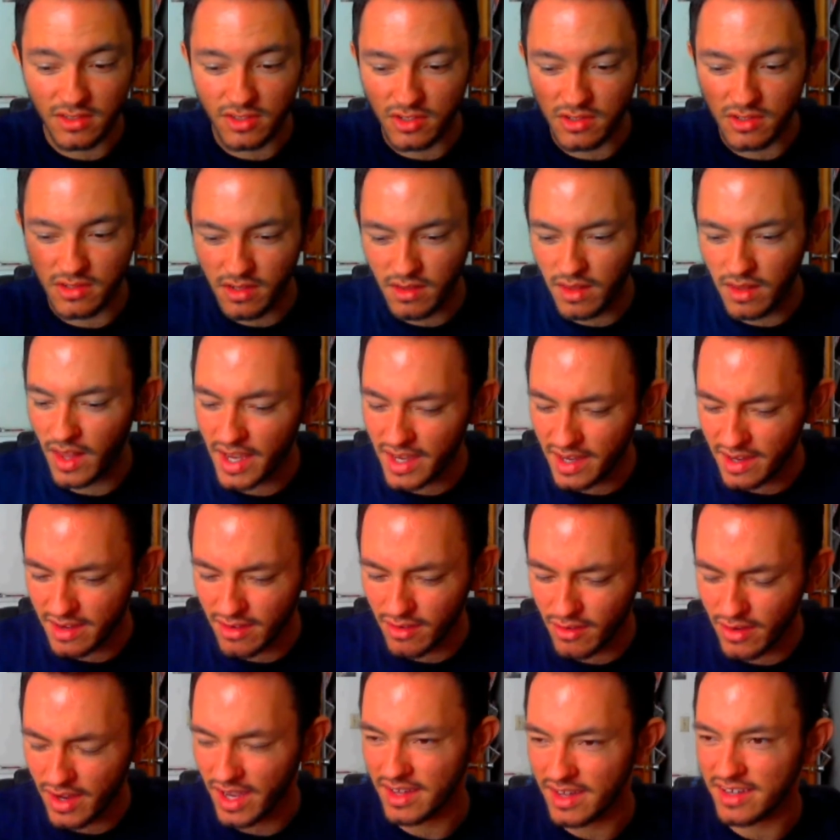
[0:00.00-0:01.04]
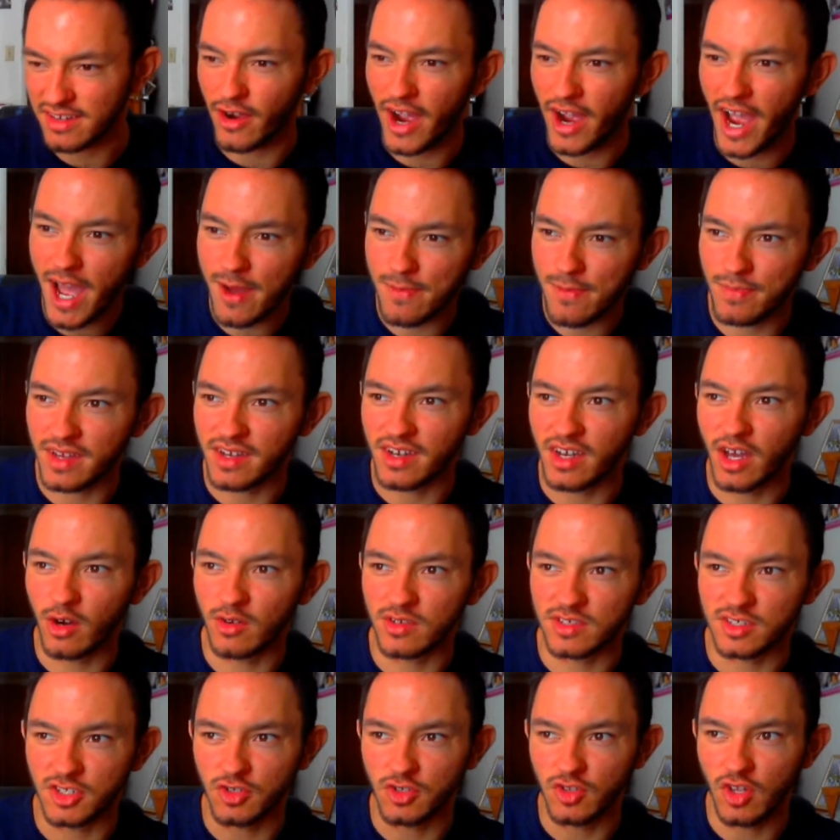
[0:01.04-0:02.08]
like, okay, so Happy knows
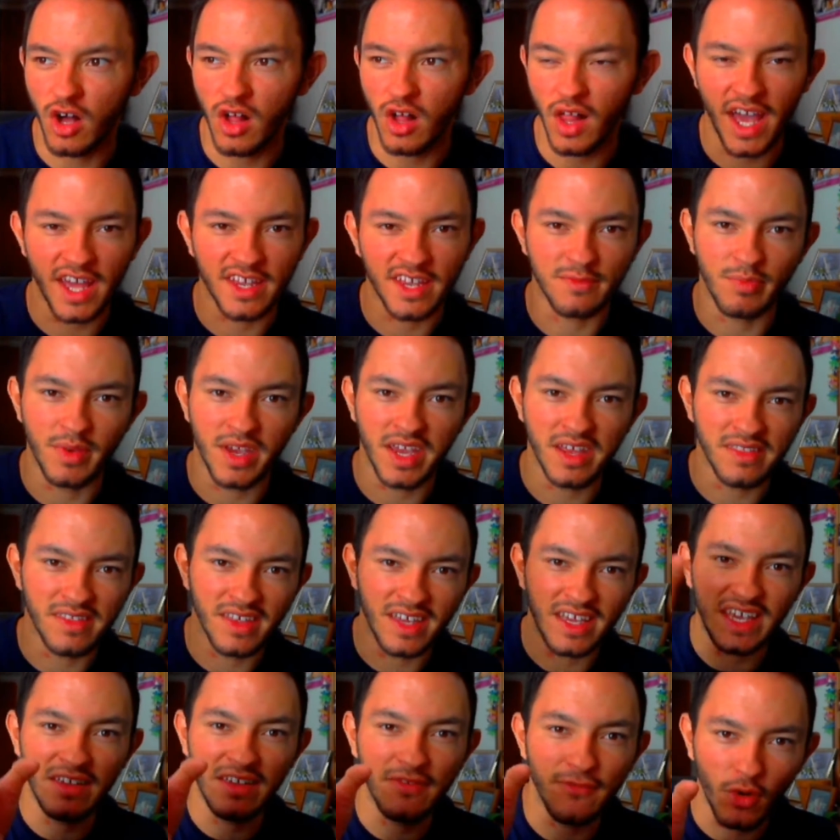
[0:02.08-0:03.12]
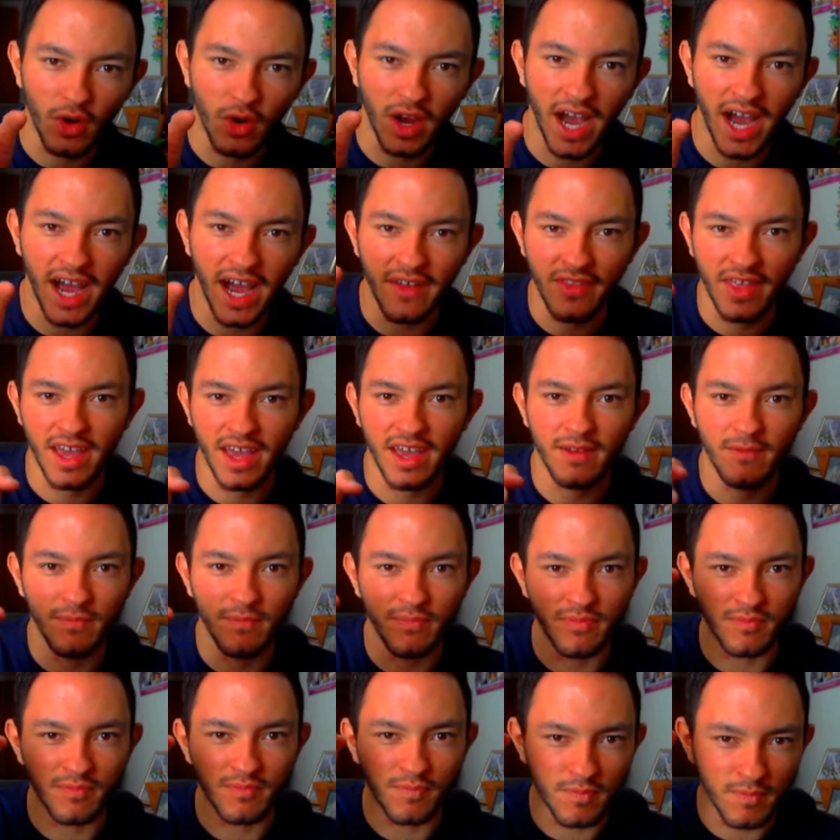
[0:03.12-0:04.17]
Jalal as being the evil guy that
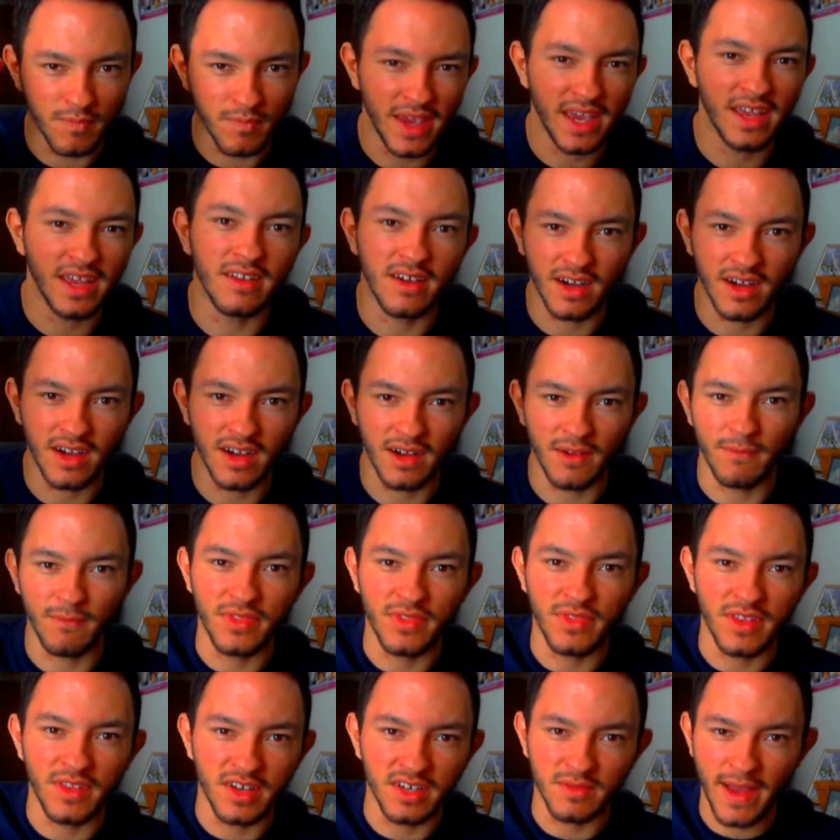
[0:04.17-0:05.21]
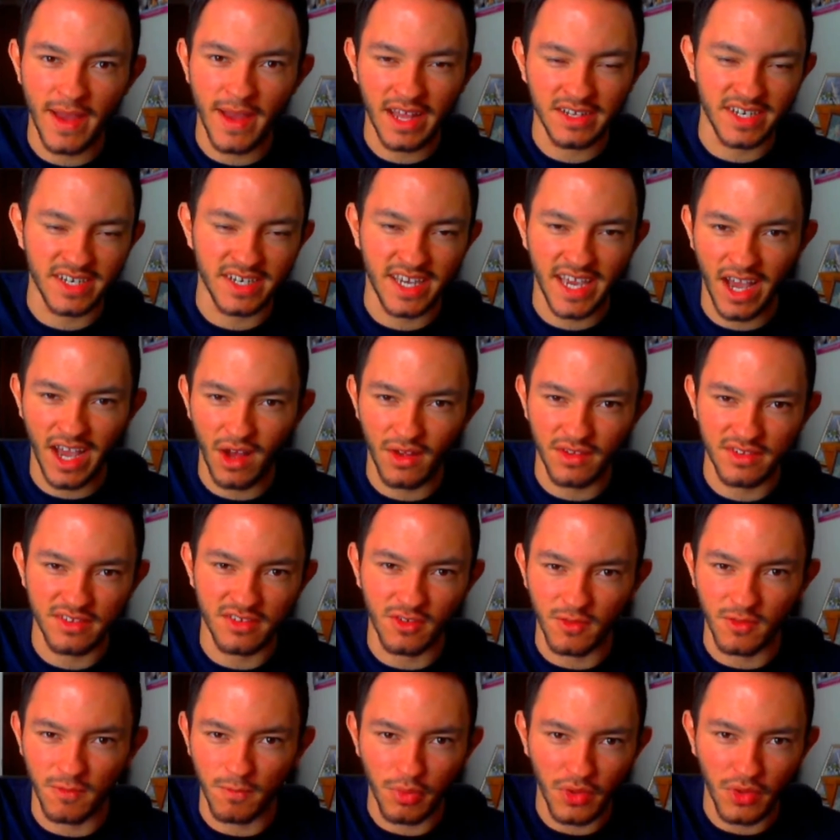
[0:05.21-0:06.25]
made the Magic
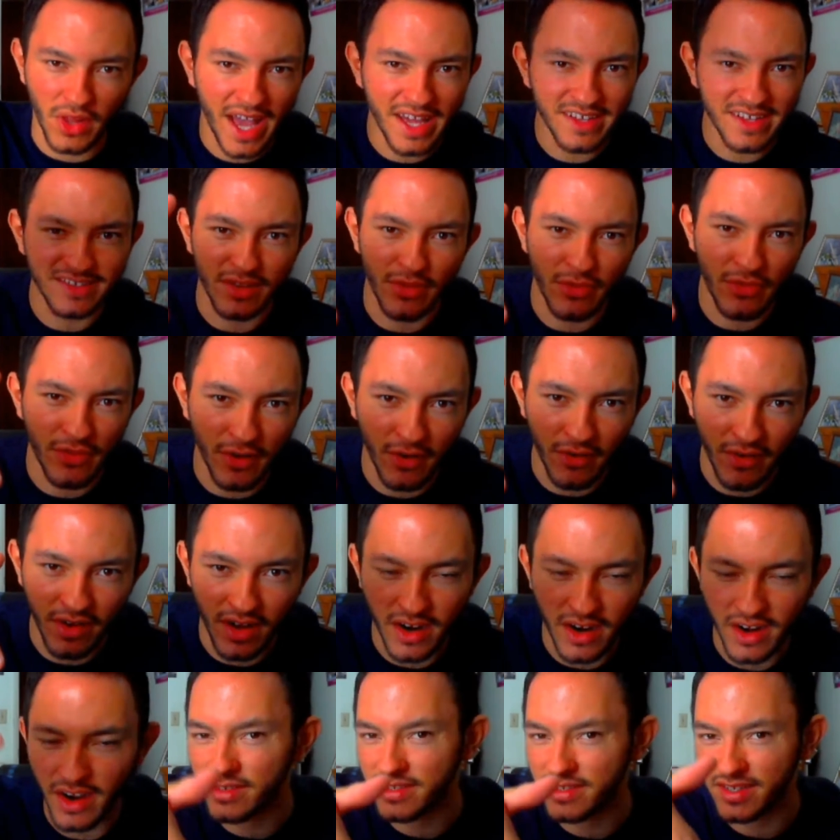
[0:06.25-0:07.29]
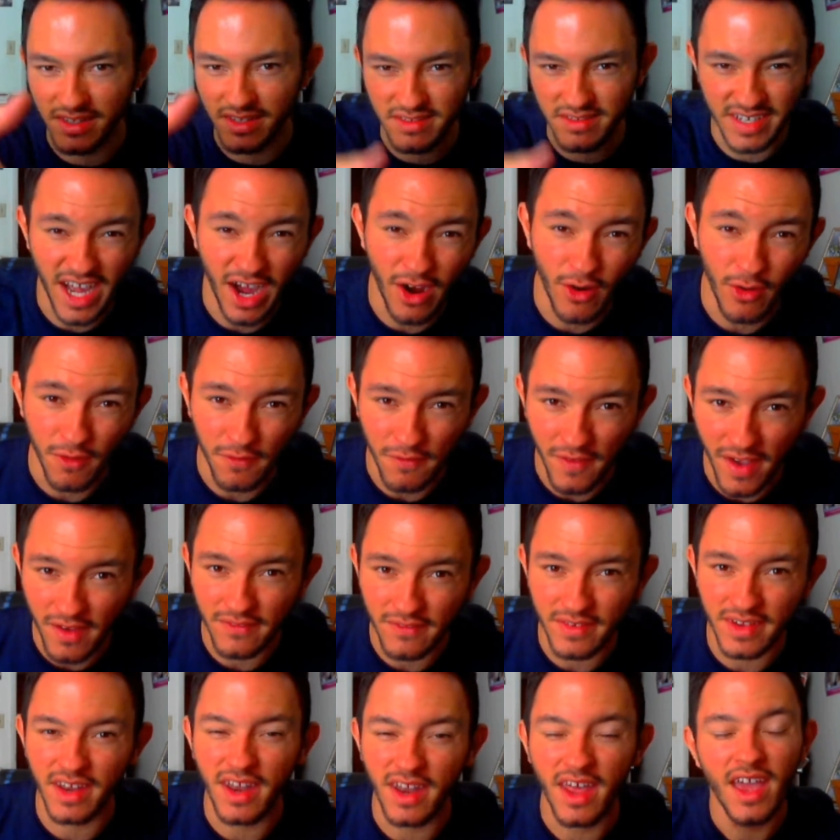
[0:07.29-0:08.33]
Council blast Ethereon onto the Tower of
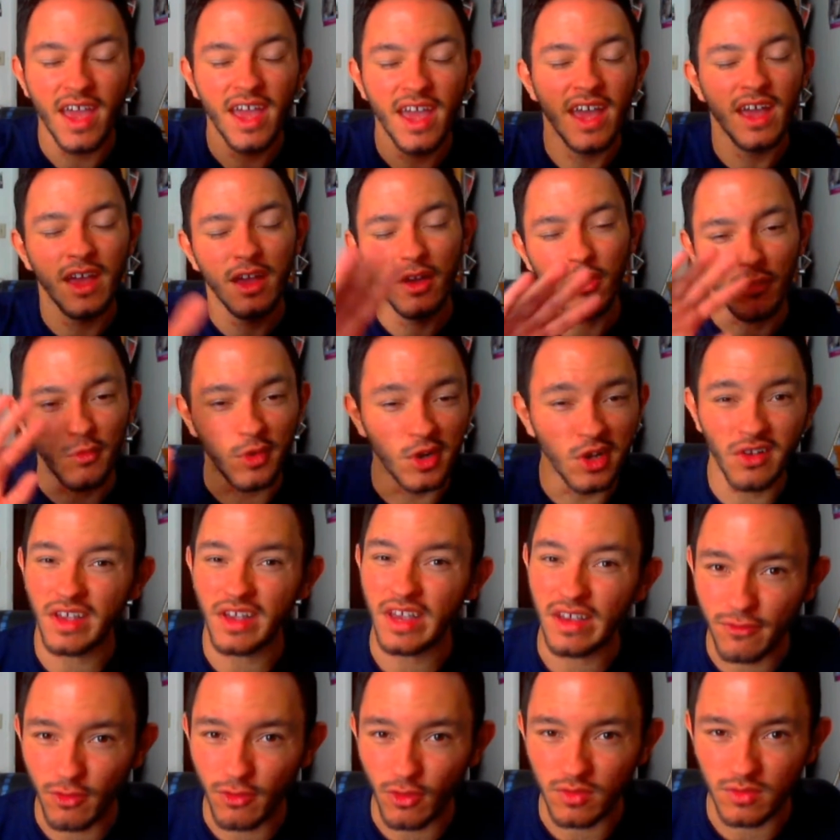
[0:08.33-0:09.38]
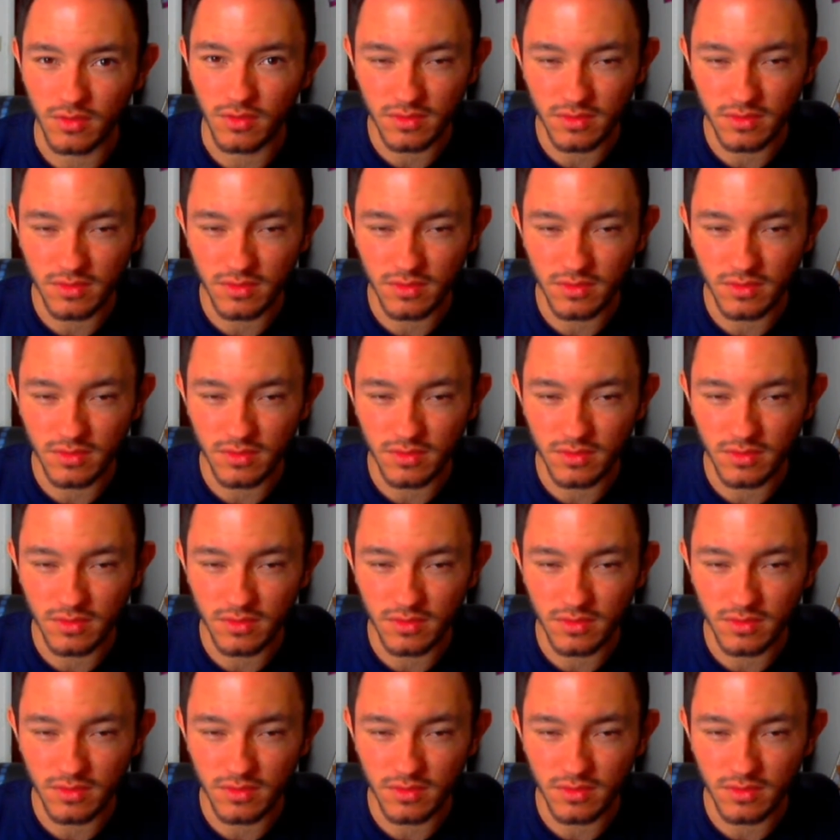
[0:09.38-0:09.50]
Heaven. Real evil